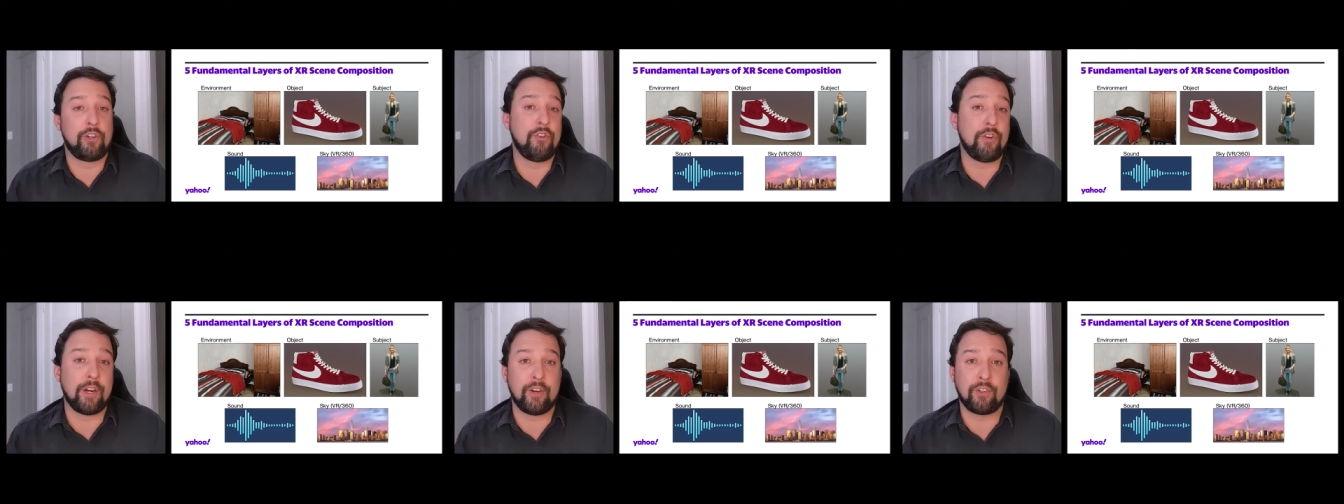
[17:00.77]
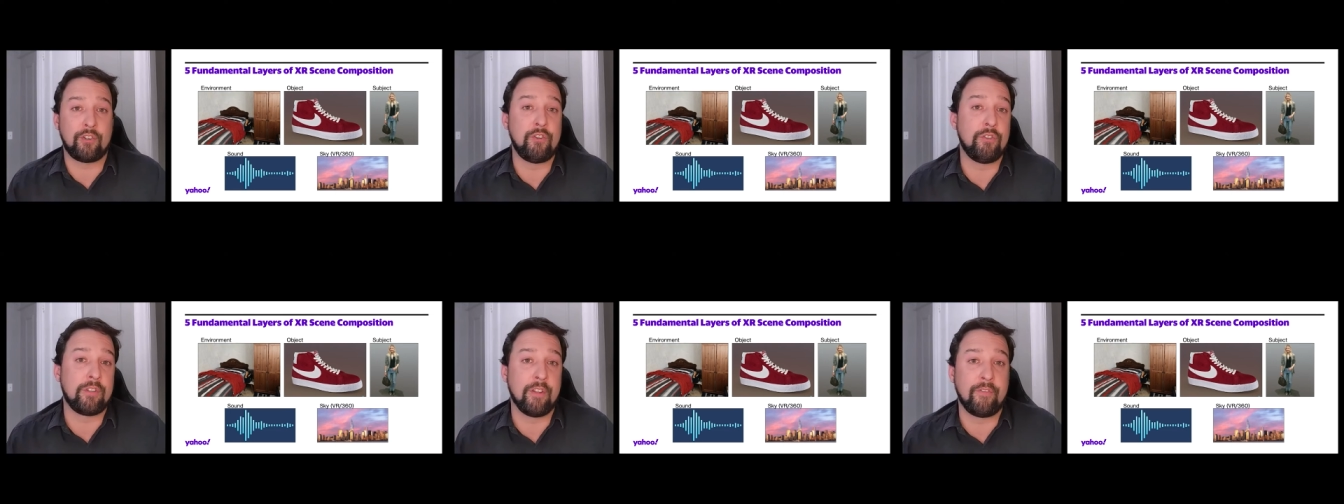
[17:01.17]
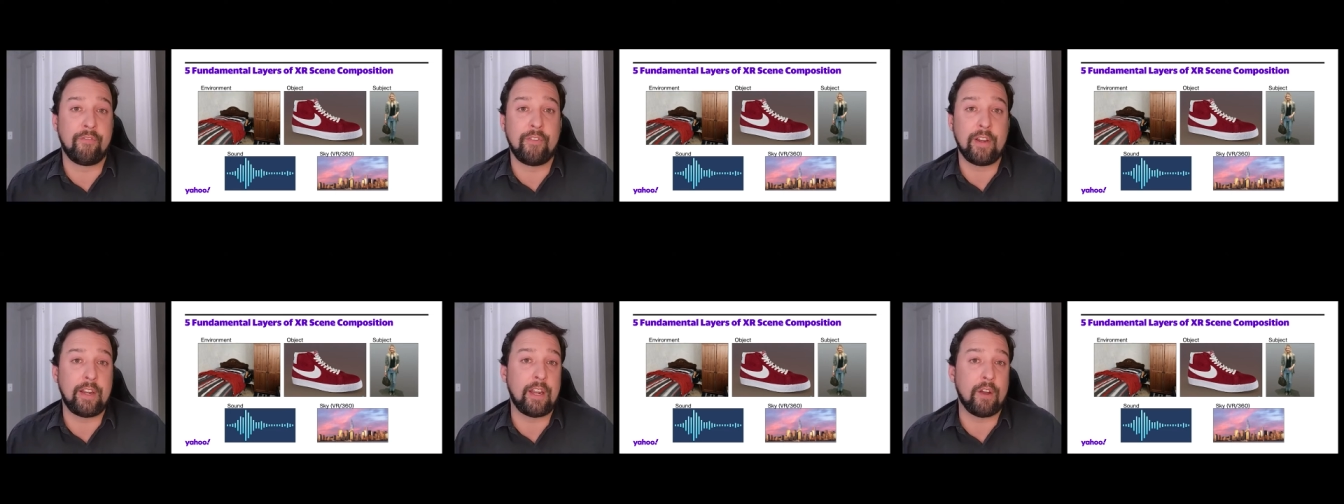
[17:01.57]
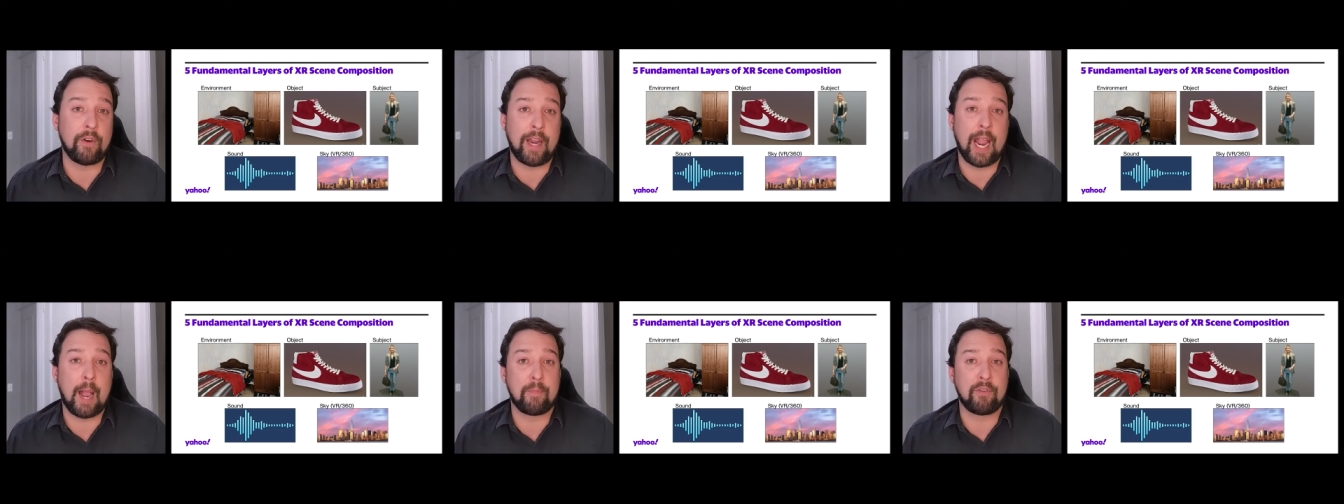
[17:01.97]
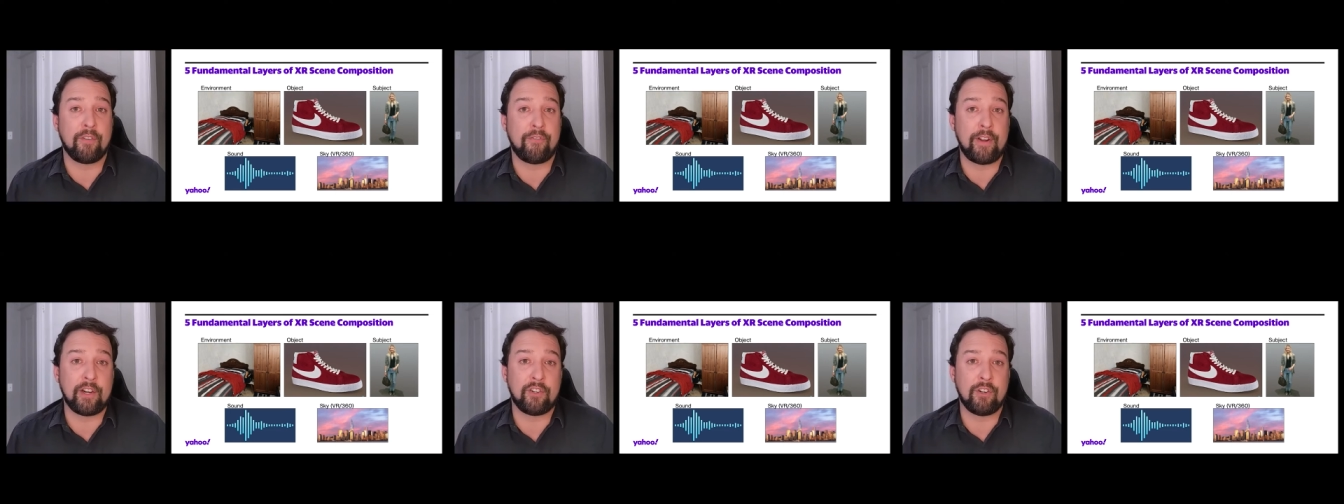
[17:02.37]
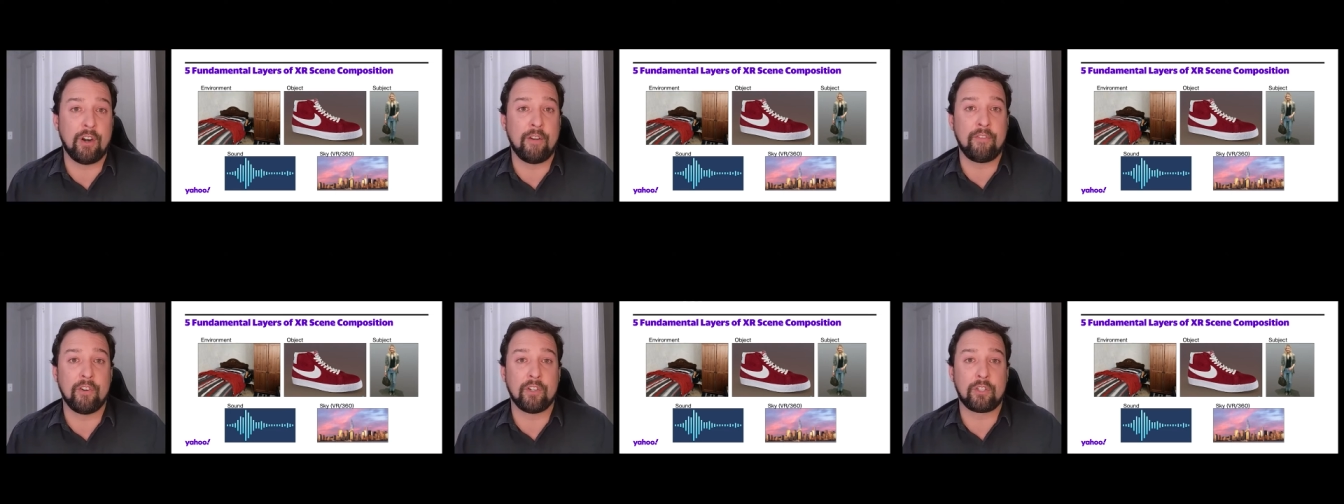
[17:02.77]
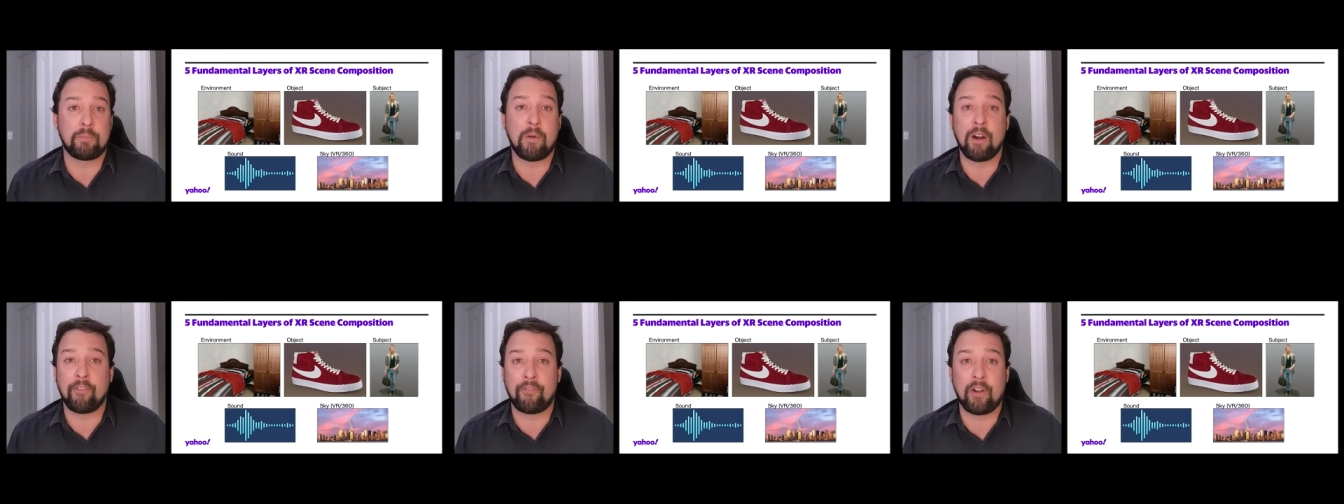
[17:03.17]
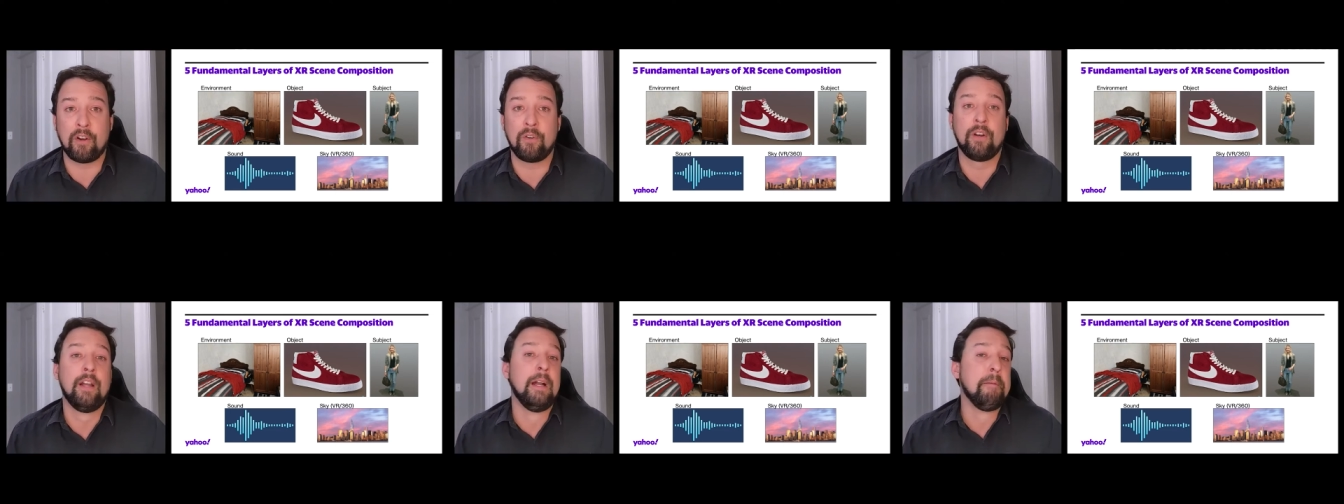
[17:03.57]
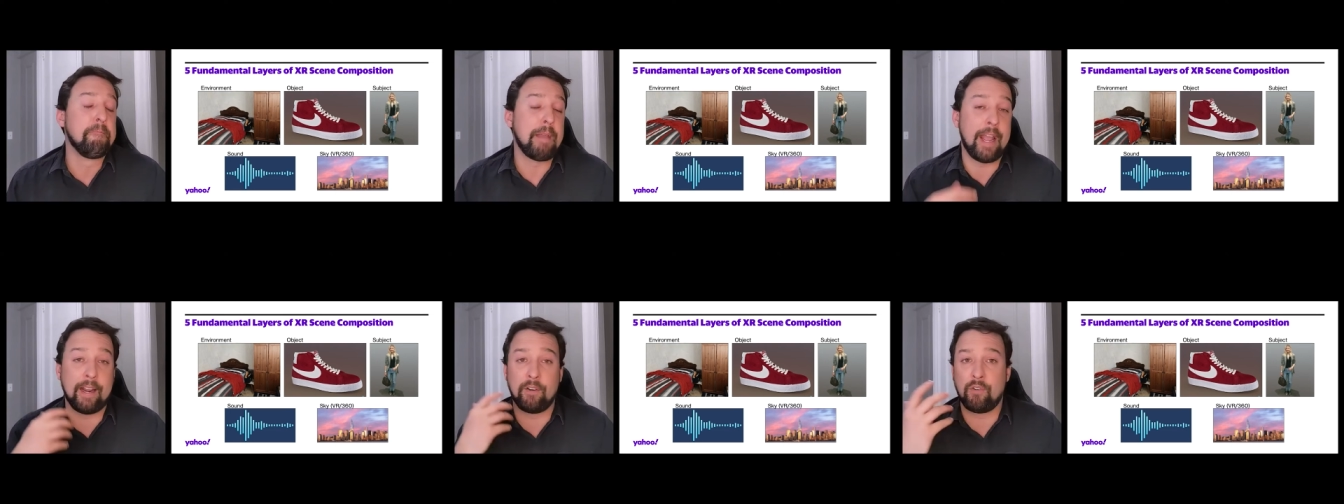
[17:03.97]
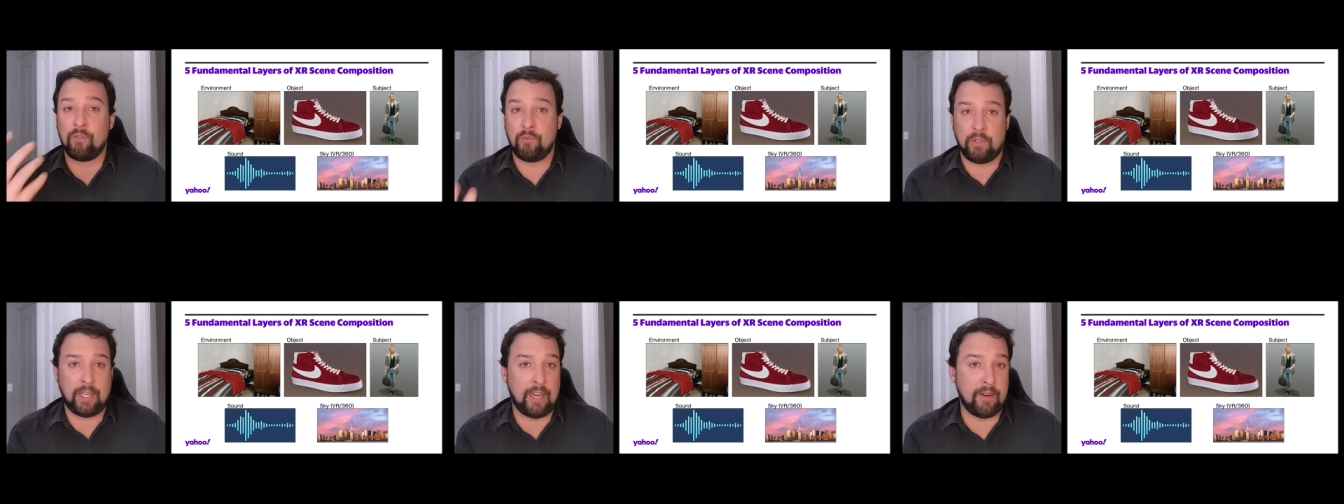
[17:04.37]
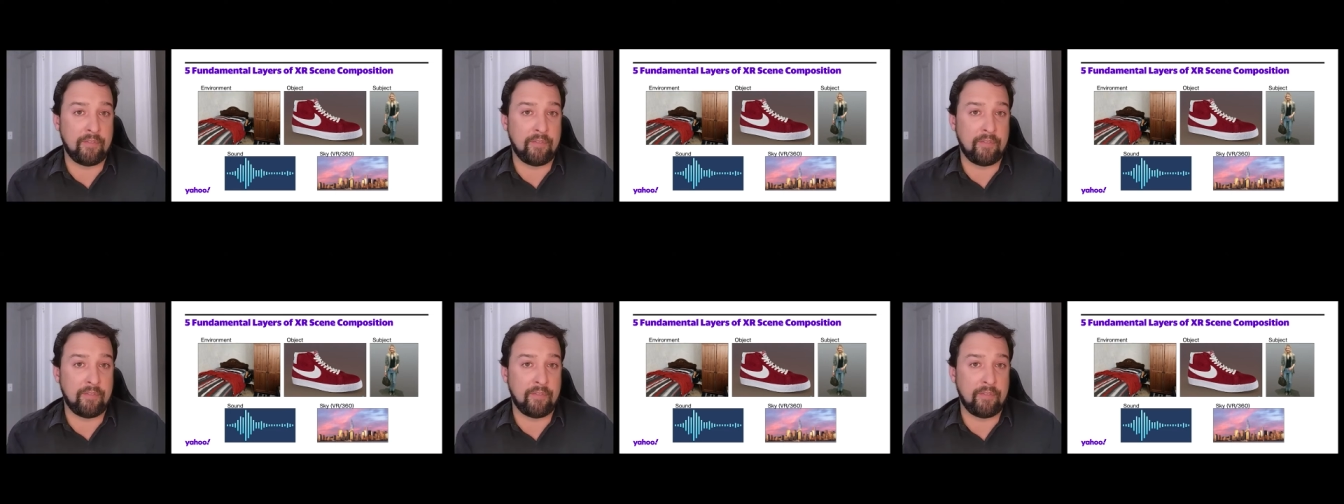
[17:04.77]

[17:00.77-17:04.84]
you can just use the video capture feature of your smartphone and give